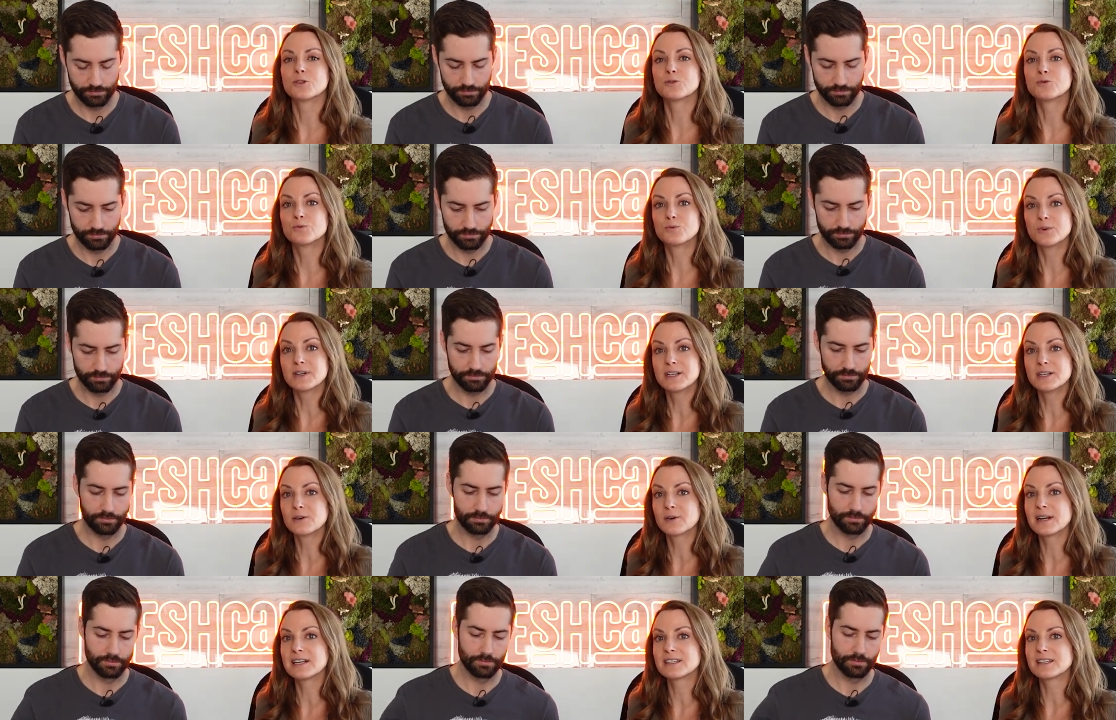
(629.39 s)
Speaker 1: So it's
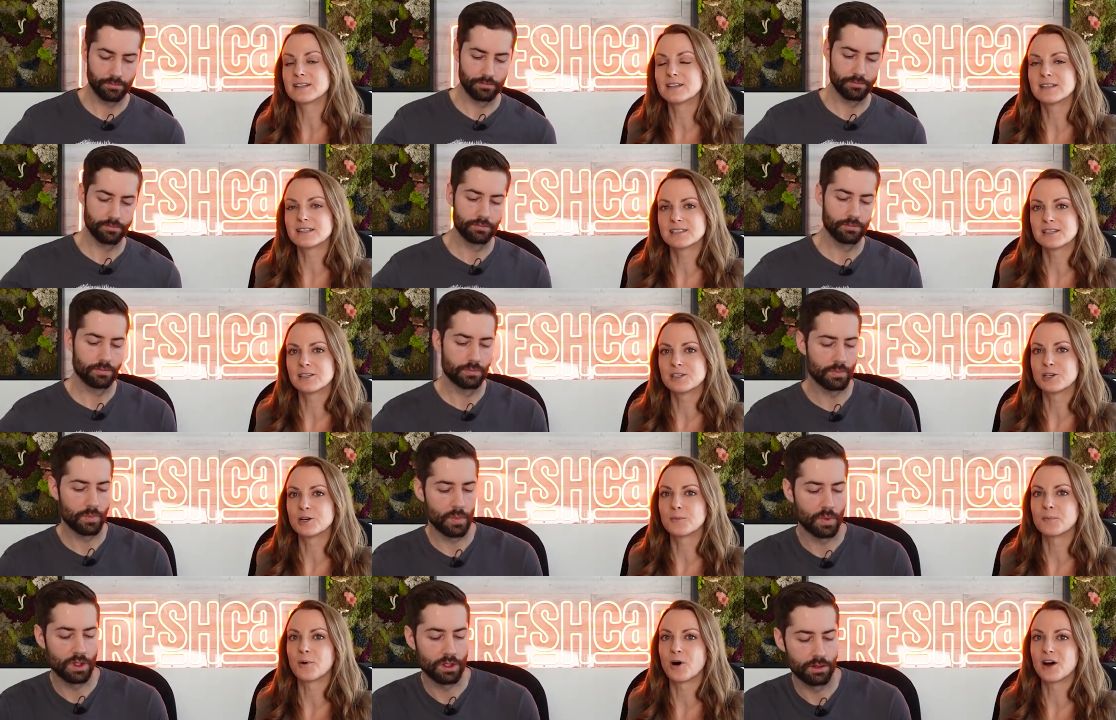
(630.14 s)
really great to listen
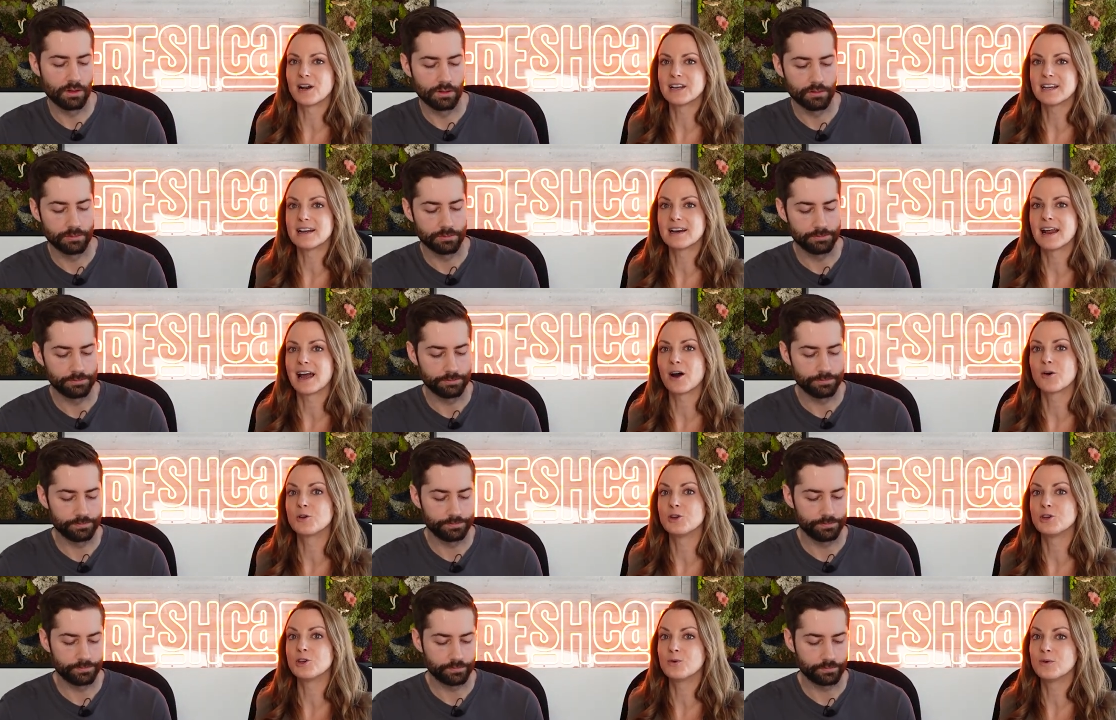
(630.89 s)
to your body and
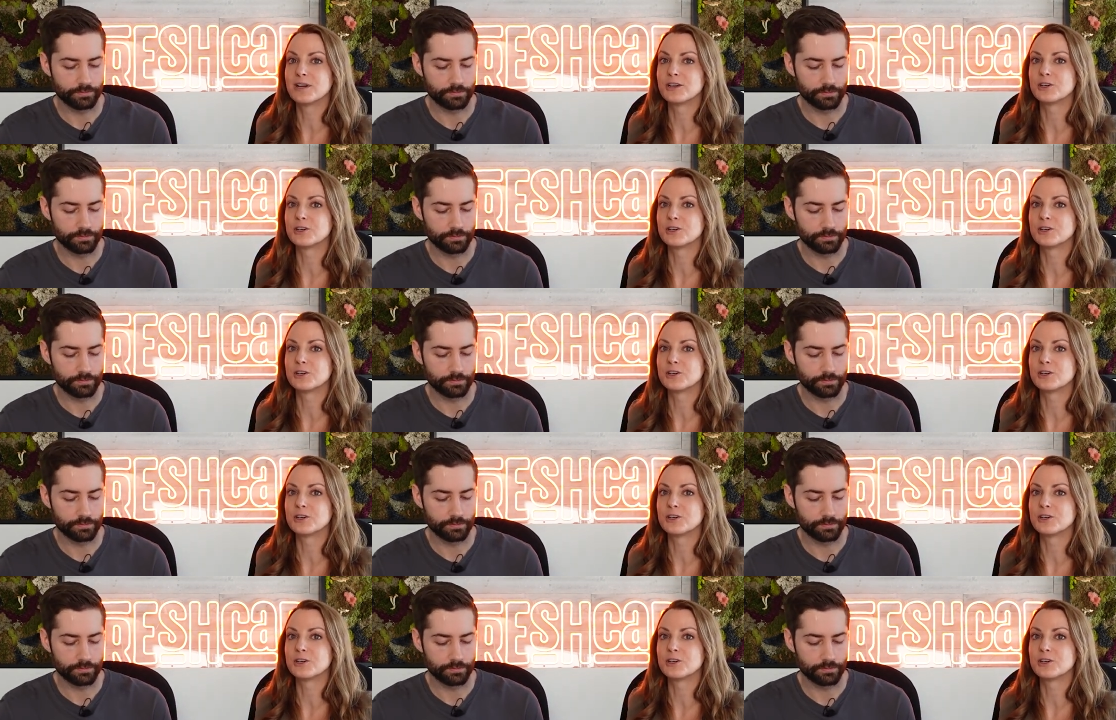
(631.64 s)
how you